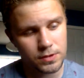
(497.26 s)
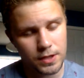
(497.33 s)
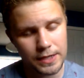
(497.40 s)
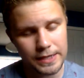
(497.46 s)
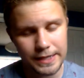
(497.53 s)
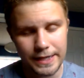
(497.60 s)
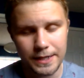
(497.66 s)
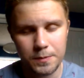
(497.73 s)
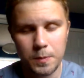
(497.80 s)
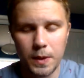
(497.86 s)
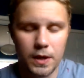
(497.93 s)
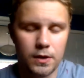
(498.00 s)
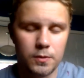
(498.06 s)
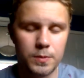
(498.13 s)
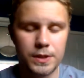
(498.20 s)
I like
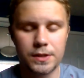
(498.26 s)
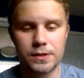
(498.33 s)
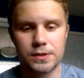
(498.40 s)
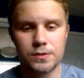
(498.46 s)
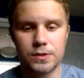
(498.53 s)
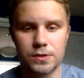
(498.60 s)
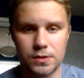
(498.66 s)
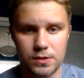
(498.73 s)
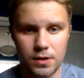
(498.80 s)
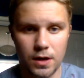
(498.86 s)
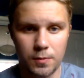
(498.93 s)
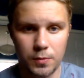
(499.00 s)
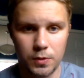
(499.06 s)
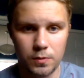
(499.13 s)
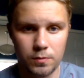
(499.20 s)
better because you can
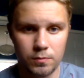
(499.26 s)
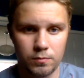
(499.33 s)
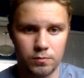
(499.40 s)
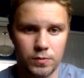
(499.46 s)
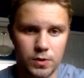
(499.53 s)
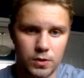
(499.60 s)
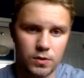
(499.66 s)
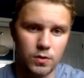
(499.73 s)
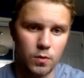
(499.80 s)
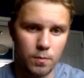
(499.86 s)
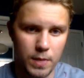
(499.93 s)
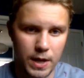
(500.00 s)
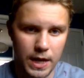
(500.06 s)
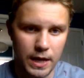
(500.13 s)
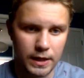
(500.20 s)
stop them, you can go
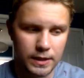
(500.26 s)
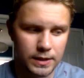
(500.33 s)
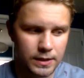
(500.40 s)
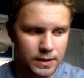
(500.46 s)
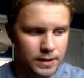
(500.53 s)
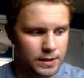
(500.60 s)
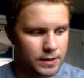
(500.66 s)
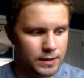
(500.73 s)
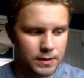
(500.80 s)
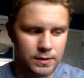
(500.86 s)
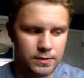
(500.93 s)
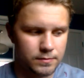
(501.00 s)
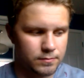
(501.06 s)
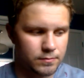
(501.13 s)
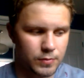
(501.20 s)
back.
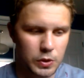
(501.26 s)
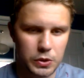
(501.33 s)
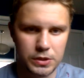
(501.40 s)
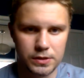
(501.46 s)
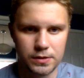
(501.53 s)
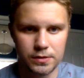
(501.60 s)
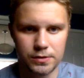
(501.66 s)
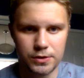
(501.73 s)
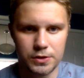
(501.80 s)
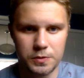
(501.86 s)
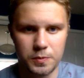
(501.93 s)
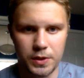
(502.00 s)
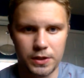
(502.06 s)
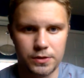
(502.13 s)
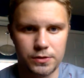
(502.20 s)
Books, there's
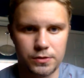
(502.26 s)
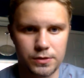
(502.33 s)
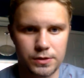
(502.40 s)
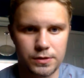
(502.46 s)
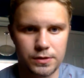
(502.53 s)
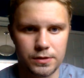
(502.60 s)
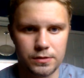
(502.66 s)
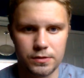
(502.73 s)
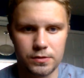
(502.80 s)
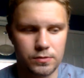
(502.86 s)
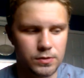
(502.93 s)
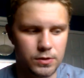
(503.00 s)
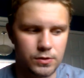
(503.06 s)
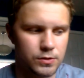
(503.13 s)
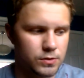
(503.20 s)
just pictures.
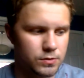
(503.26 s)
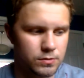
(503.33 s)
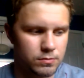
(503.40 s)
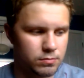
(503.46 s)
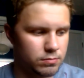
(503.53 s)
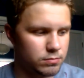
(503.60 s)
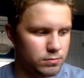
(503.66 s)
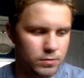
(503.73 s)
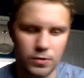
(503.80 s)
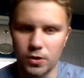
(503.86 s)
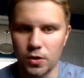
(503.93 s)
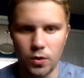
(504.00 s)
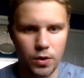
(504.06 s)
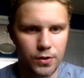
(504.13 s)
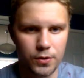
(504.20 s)
There's
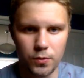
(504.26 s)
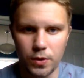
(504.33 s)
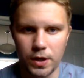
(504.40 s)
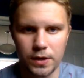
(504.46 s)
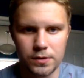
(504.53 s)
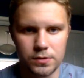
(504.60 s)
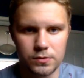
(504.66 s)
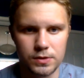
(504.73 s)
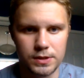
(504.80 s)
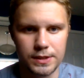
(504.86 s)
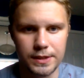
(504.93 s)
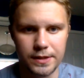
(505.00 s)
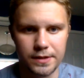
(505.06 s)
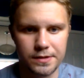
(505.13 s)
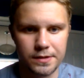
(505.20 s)
no other way to
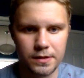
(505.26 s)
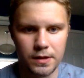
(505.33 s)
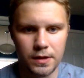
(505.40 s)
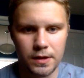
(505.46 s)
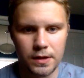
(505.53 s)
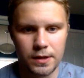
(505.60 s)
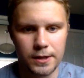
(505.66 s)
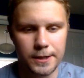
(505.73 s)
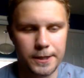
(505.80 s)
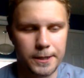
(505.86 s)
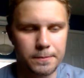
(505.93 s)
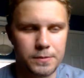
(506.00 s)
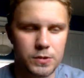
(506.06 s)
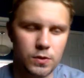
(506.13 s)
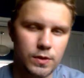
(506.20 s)
see it.
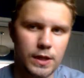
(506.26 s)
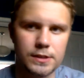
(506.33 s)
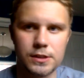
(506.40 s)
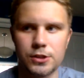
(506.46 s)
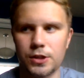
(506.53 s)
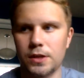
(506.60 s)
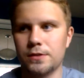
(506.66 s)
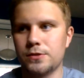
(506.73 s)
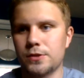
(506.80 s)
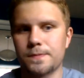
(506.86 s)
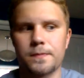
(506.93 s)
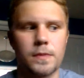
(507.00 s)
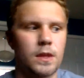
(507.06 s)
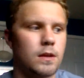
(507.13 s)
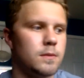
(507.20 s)
So that's a challenge.
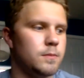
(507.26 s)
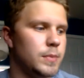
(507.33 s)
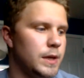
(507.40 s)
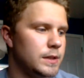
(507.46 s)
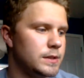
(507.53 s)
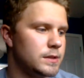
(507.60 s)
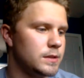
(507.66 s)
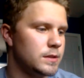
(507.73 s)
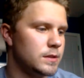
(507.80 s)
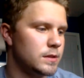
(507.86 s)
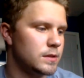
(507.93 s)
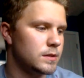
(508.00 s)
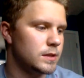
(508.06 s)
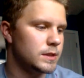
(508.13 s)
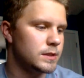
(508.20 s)
But
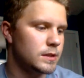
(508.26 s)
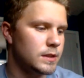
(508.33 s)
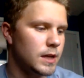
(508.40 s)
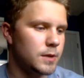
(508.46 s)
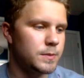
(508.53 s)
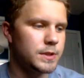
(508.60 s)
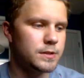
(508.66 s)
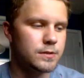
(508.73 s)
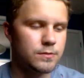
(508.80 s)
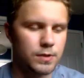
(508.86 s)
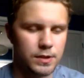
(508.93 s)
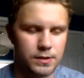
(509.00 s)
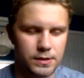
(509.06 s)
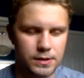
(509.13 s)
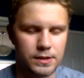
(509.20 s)
this allowed me to
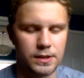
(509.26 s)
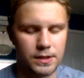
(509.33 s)
really